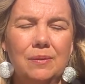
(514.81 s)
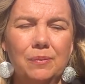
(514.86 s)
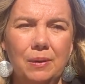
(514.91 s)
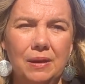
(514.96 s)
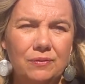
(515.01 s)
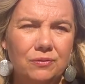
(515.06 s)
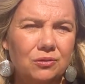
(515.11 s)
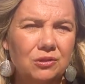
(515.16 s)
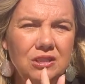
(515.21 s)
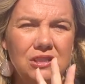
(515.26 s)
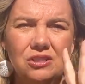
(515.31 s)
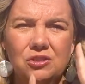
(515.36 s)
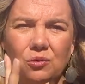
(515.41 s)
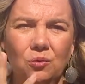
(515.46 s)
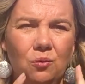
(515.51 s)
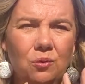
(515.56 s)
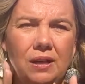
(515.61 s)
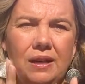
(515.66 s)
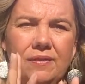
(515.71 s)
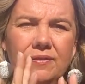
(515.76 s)
and beverage
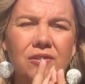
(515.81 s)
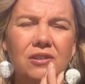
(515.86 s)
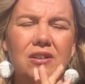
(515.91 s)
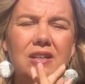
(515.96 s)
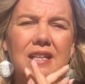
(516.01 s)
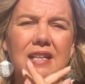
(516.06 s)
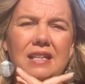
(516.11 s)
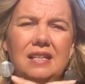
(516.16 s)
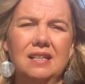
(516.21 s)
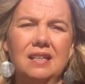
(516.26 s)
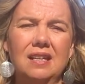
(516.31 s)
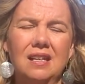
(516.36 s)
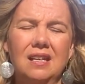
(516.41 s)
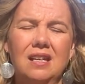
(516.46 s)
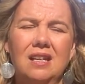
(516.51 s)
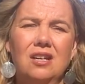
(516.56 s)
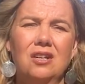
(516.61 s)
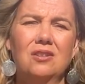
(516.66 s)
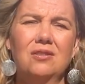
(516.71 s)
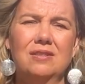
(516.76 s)
or whatever in
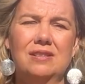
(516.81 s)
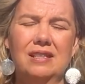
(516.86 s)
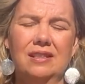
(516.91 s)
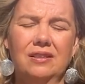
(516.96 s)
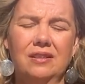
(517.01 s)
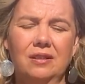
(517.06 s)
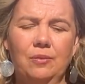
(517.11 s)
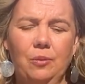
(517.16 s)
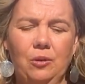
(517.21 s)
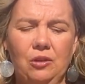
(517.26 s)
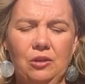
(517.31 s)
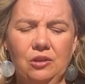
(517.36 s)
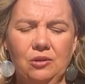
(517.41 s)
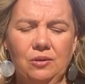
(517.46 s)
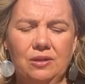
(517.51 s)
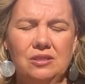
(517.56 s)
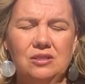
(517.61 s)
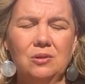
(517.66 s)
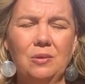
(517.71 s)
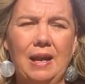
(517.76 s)
New Zealand compared to the
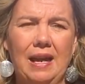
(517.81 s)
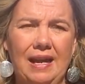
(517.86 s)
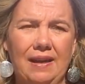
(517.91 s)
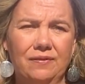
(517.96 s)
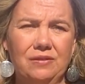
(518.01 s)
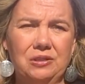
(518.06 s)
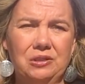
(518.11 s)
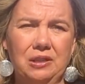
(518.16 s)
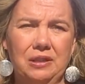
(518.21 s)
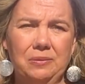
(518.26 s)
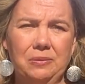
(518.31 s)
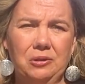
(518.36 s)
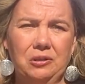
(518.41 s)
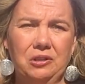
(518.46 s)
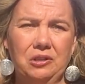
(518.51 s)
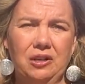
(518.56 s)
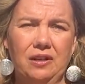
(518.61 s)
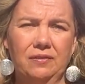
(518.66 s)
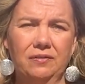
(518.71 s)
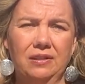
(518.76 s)
US, you have to talk about
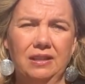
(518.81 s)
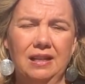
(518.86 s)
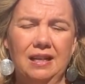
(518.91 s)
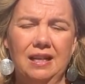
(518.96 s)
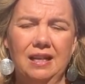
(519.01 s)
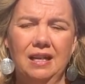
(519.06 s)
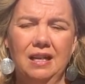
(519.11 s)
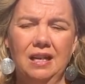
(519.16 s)
the coffee.